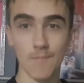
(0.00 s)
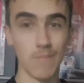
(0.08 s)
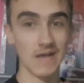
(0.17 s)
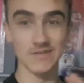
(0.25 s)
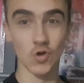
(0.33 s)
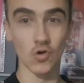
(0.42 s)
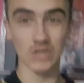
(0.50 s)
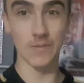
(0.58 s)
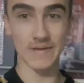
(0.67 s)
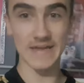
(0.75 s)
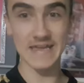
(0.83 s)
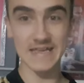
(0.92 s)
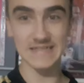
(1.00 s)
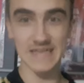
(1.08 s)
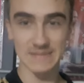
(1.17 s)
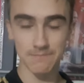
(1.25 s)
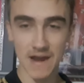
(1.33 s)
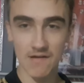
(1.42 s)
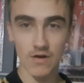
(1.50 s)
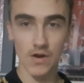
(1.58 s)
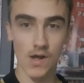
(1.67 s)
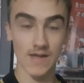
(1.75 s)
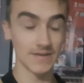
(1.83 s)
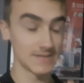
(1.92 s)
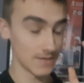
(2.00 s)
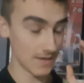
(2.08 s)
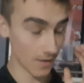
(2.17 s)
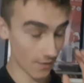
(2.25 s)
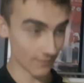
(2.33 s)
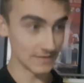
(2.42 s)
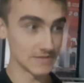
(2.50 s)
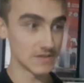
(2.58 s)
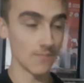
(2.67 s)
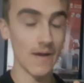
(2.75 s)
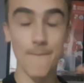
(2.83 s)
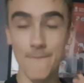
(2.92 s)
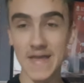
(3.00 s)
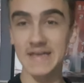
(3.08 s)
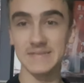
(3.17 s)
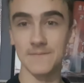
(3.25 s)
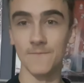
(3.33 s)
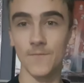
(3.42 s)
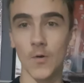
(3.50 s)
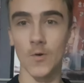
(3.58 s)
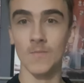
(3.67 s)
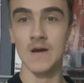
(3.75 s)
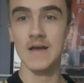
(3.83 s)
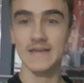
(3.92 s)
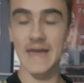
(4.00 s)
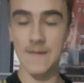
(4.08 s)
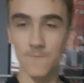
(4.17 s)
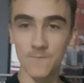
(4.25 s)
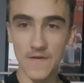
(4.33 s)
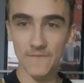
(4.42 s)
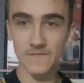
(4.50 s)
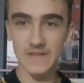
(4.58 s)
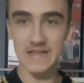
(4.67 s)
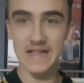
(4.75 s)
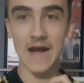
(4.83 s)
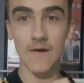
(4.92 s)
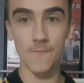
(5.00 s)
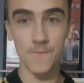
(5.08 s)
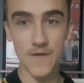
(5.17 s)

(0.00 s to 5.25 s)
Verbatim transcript: But it's not going to be easy as Barrow is, are in some amazing form, getting 15 out of